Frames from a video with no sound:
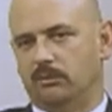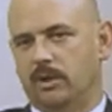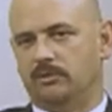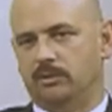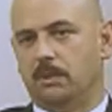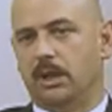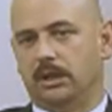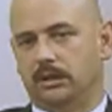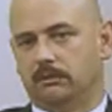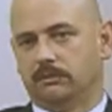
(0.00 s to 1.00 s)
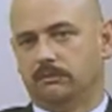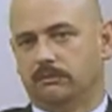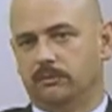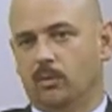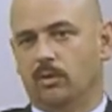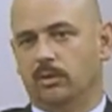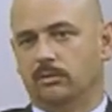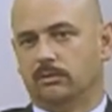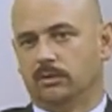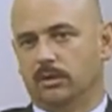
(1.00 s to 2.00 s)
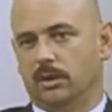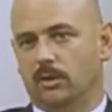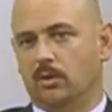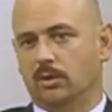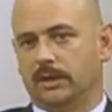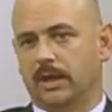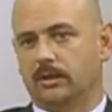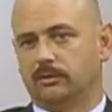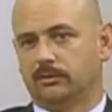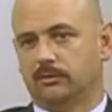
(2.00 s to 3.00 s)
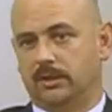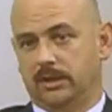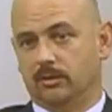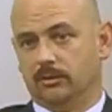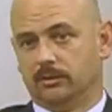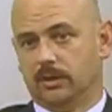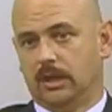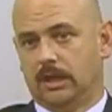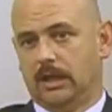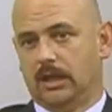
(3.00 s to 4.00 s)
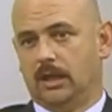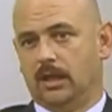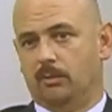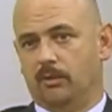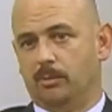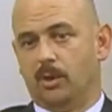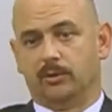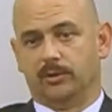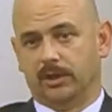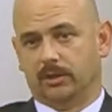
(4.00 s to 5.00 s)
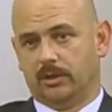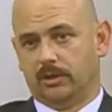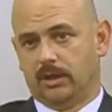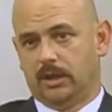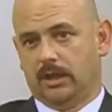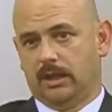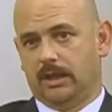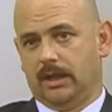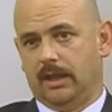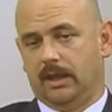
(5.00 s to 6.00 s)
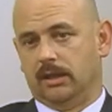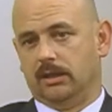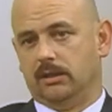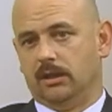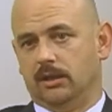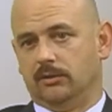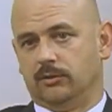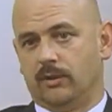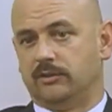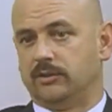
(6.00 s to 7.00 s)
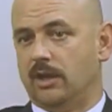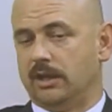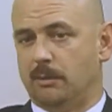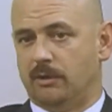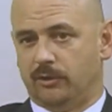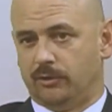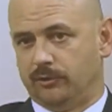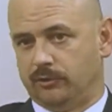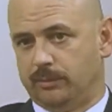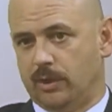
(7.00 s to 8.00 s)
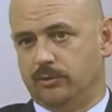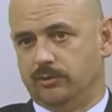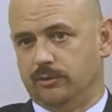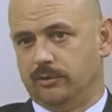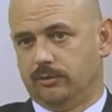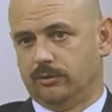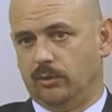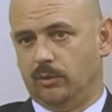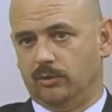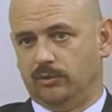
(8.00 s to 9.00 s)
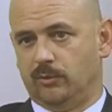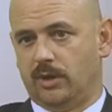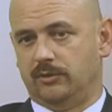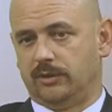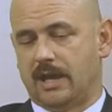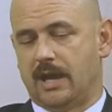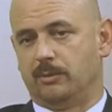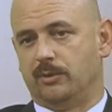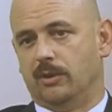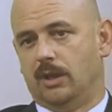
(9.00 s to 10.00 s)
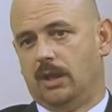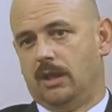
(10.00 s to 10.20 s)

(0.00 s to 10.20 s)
raising money for oil and gas deals with a broker-dealer. And so that's how I got my first exposure to it, was in raising capital.